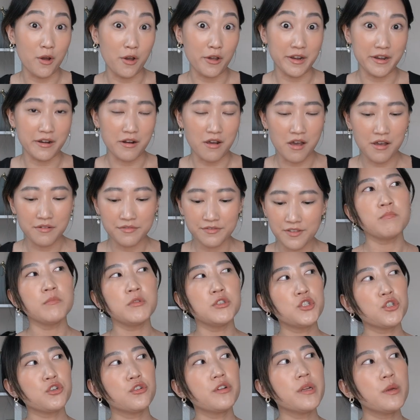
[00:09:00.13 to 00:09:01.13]
on and off.
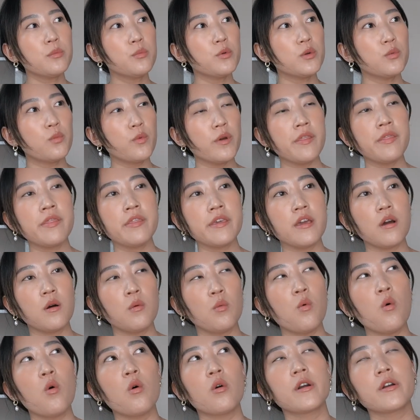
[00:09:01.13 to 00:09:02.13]
Mejuri would win the
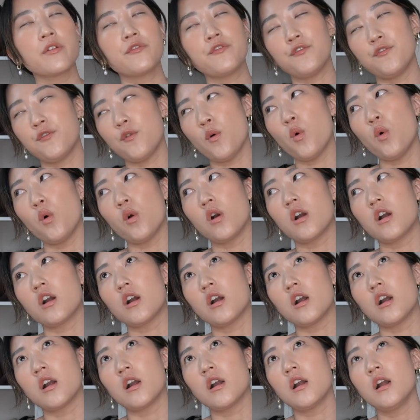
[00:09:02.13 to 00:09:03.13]
award
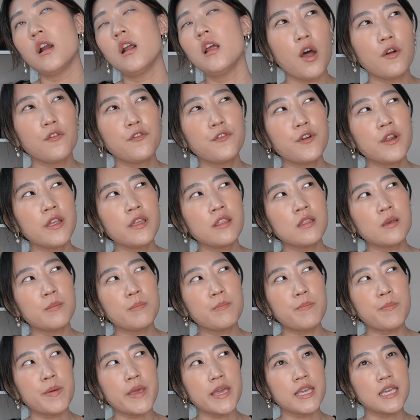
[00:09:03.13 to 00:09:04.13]
for offering the
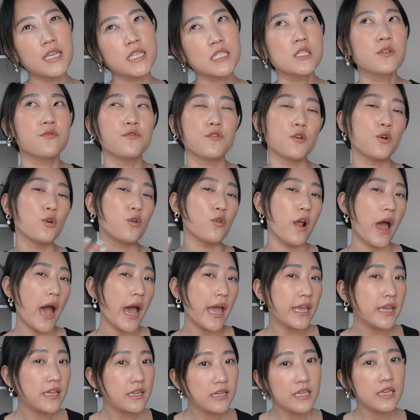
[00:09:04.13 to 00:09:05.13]
biggest
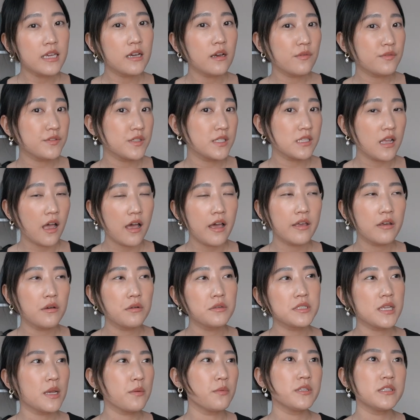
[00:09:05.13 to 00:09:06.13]
variety of
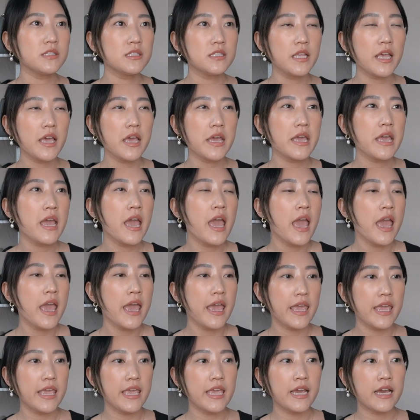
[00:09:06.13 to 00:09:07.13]
styles, I would say,
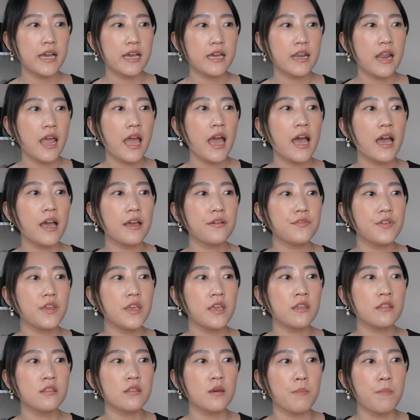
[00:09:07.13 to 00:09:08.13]
and
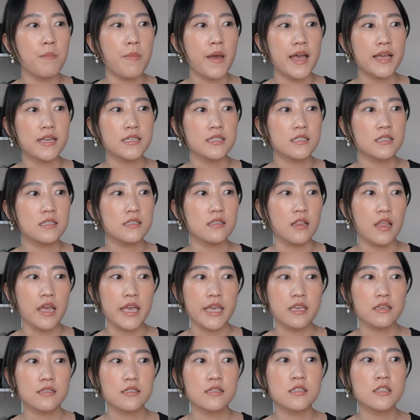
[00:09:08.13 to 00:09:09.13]
having the best
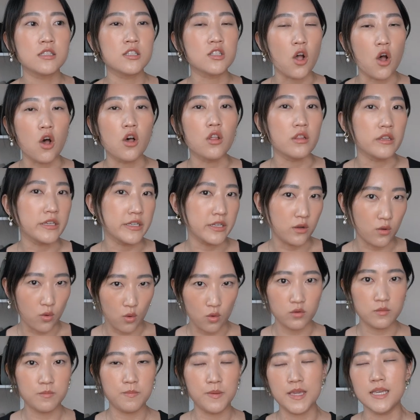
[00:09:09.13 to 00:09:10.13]
like solid
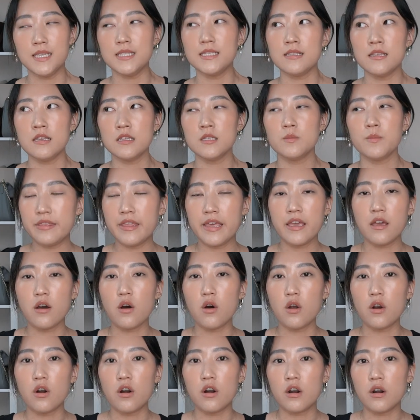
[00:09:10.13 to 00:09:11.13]
gold pieces. They
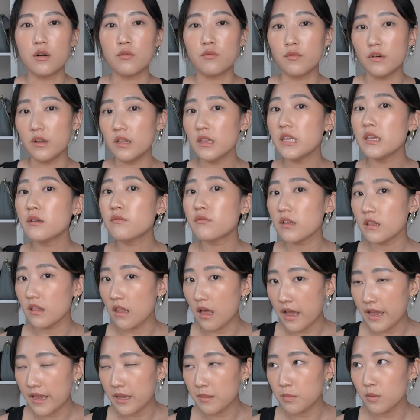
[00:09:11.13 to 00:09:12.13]
are really
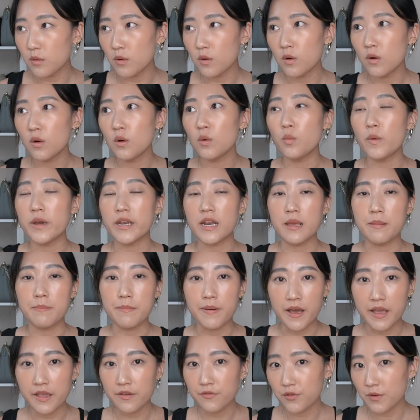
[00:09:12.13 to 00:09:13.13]
reliable. When I
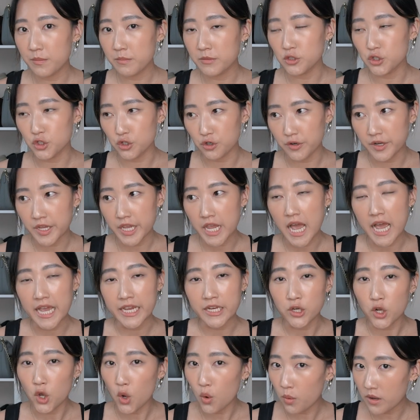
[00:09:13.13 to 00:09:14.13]
buy from Mejuri, I
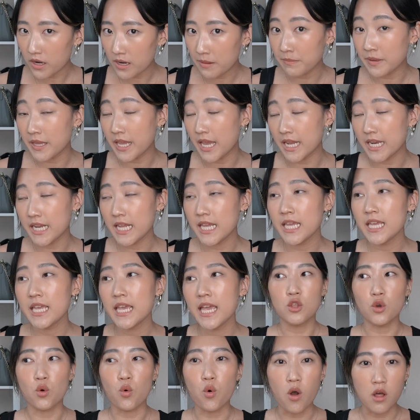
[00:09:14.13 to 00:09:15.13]
know what I'm
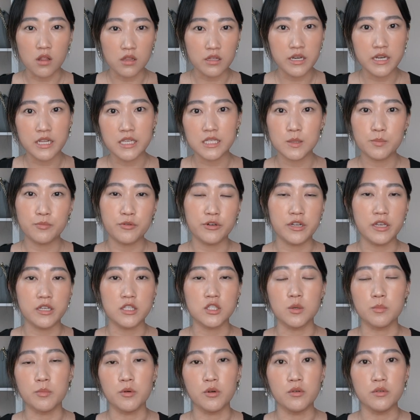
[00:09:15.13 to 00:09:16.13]
getting. The quality is
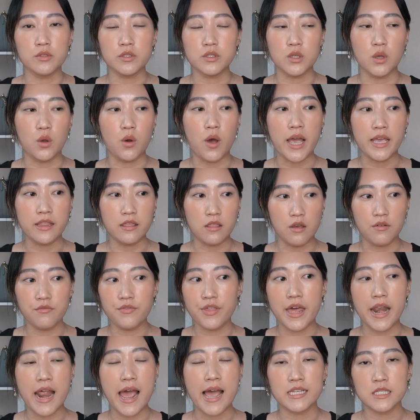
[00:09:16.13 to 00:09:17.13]
predictable, so I love
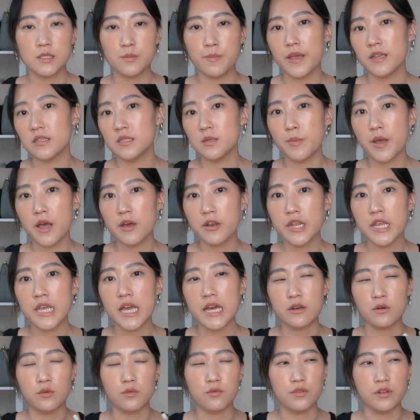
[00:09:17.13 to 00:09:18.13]
that aspect about it.
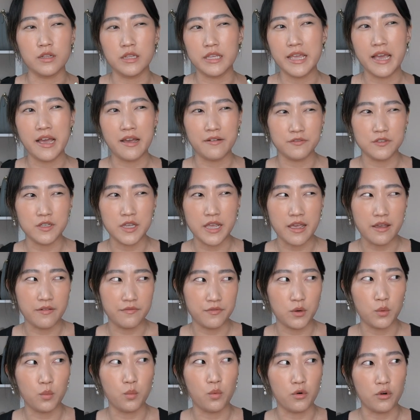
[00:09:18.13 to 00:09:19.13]
I don't really have to
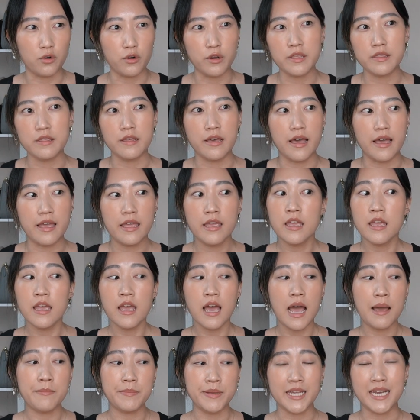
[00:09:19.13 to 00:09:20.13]
ever worry that
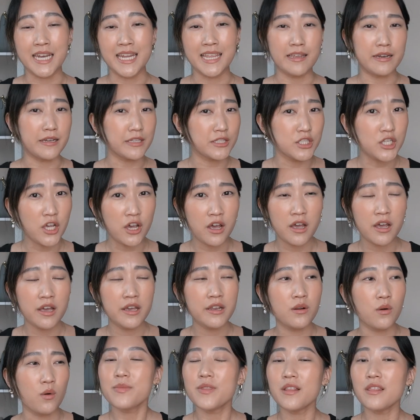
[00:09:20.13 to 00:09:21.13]
I'm gonna get a
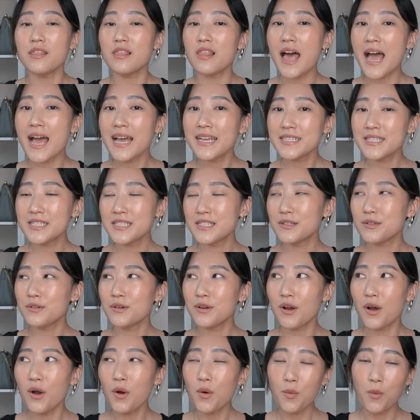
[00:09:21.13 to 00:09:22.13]
dud. The last
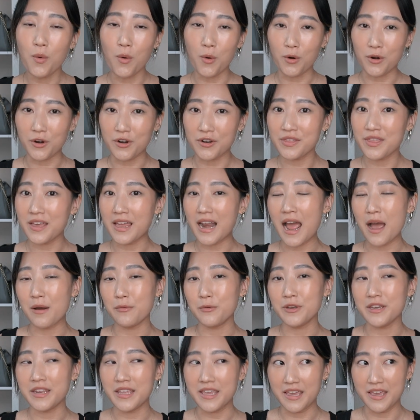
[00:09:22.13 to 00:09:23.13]
award that I
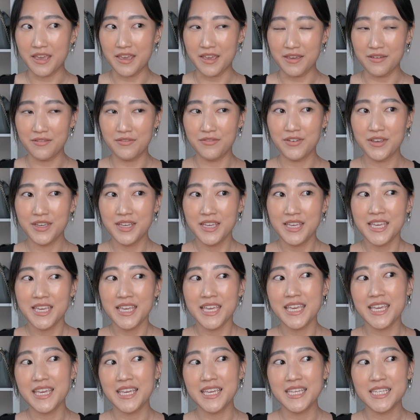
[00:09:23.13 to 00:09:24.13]
would give
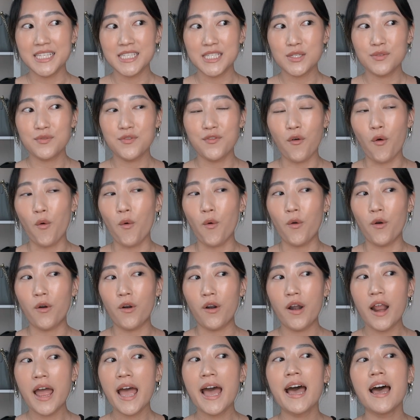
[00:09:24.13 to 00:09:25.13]
is
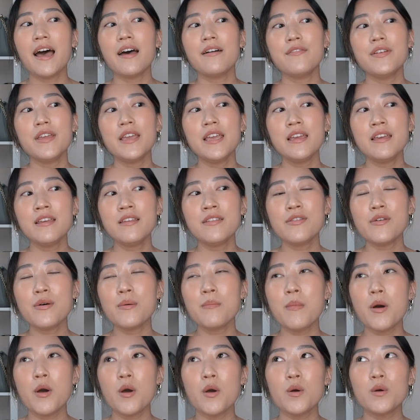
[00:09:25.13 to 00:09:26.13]
for having the
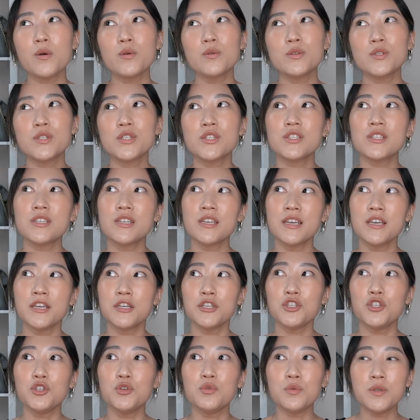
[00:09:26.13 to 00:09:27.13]
most
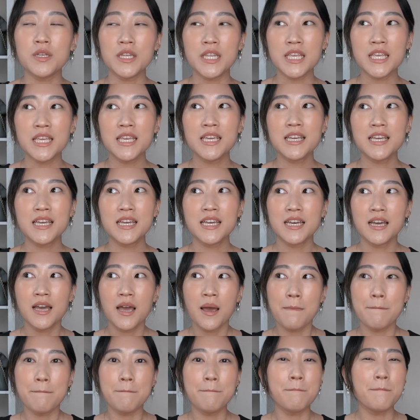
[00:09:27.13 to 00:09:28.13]
unique
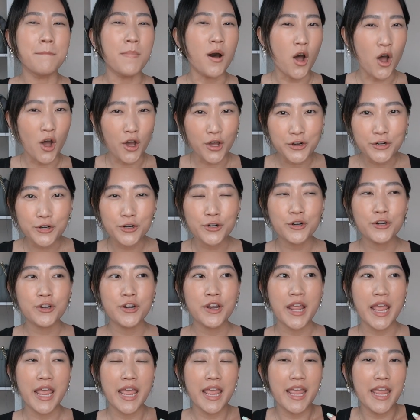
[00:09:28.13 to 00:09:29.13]

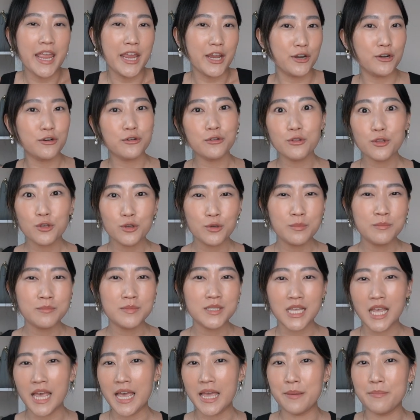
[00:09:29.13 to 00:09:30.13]
modern heirloom
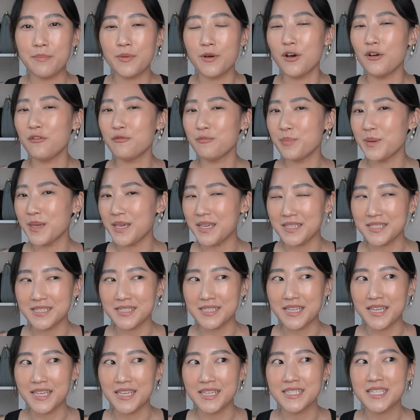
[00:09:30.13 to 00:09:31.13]
type of
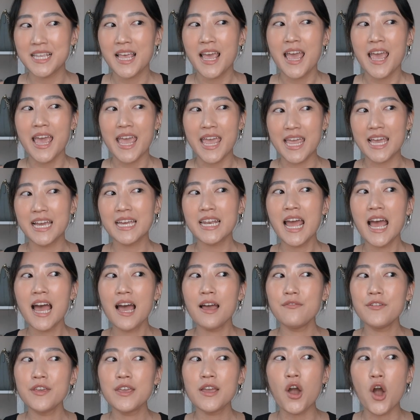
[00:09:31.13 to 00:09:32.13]
pieces and
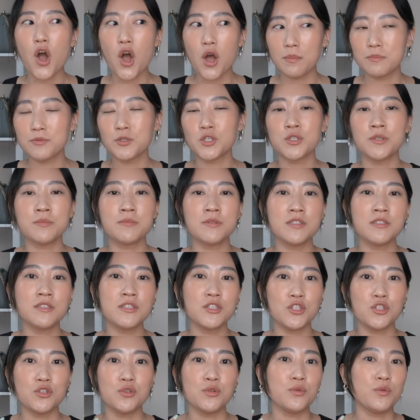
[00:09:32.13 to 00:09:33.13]
having
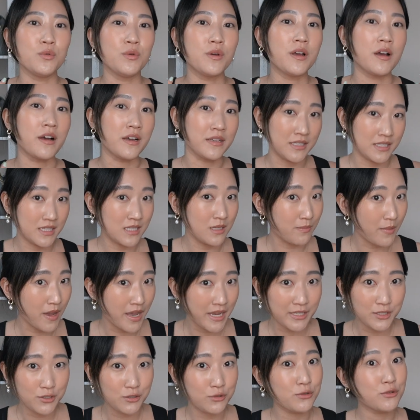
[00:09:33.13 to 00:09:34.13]
options to
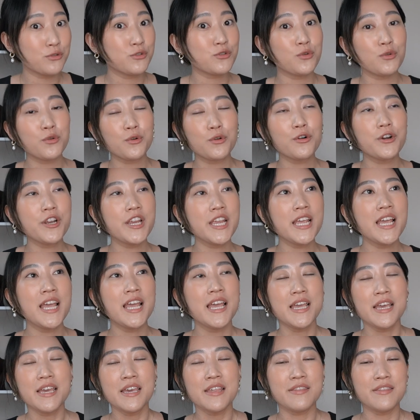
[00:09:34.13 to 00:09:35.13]
customize your jewelry,
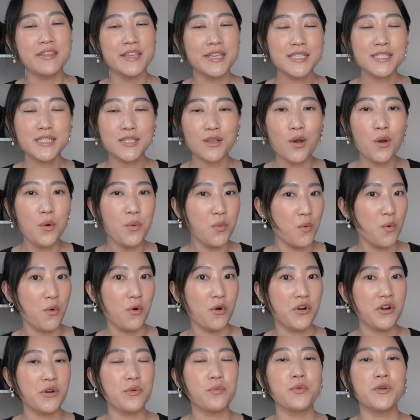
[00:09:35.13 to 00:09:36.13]
this
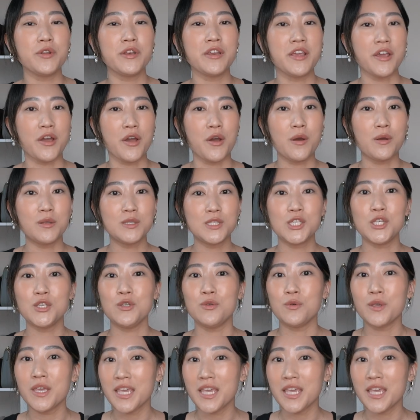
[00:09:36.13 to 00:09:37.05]
award would go to